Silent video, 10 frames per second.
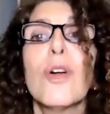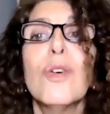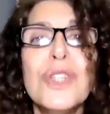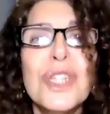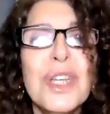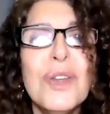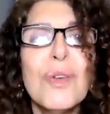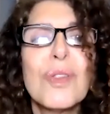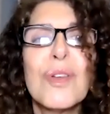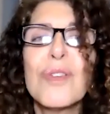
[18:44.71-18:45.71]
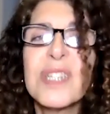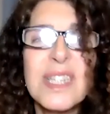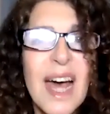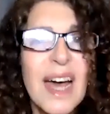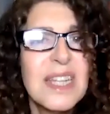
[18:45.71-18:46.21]
continue their
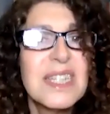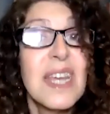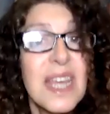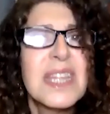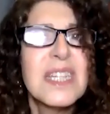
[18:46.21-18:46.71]
studies in